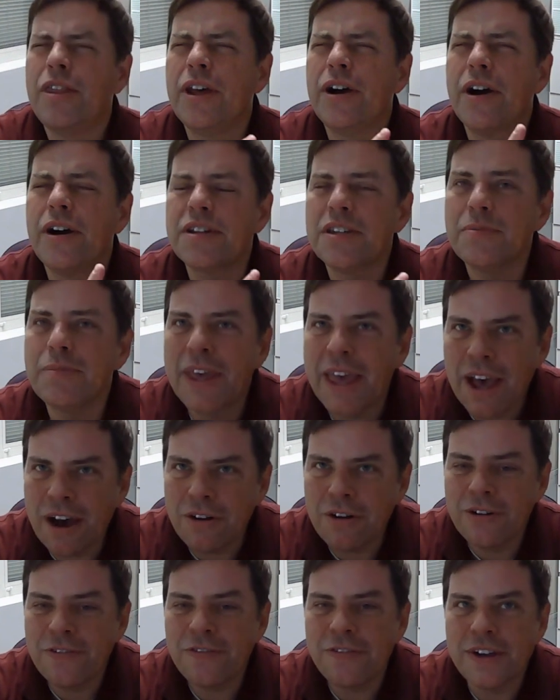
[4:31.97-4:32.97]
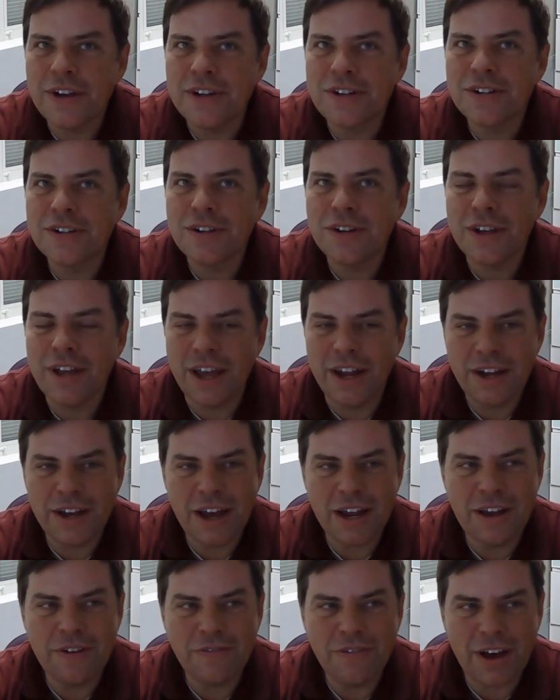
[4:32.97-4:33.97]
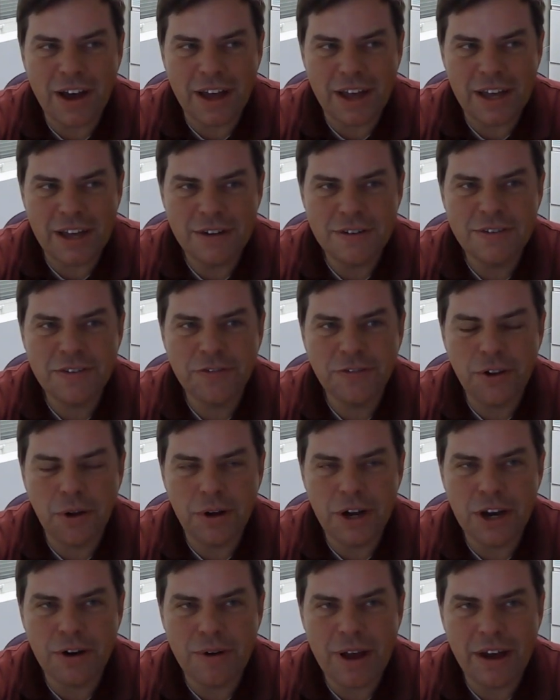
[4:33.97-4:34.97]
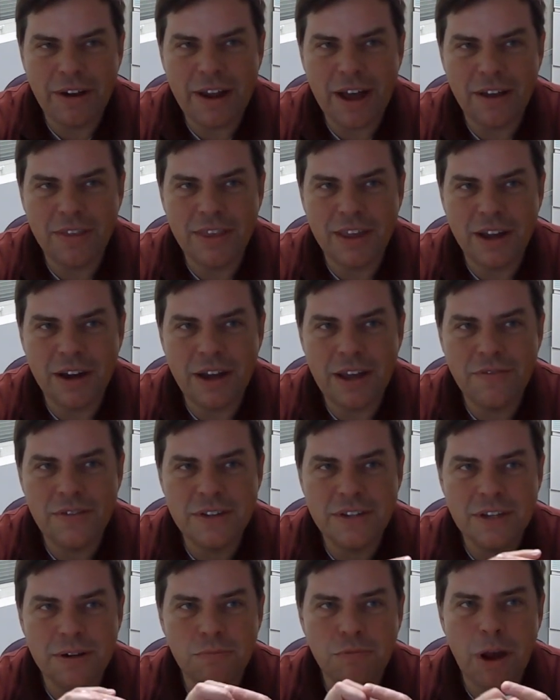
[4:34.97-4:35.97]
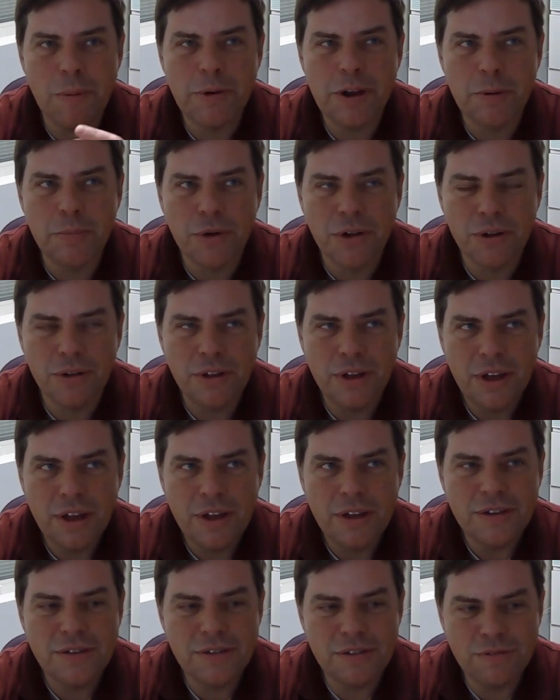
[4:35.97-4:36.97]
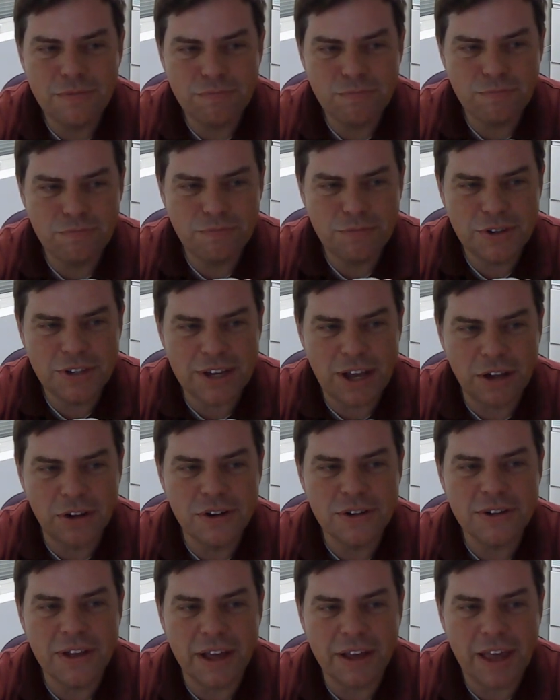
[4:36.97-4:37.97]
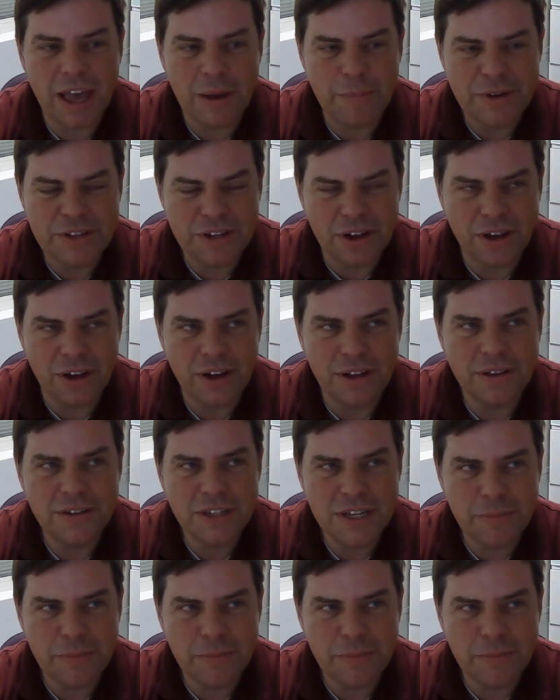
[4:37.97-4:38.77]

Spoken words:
There are some counterfeit N95s floating around out there, even some reputable sellers like Amazon.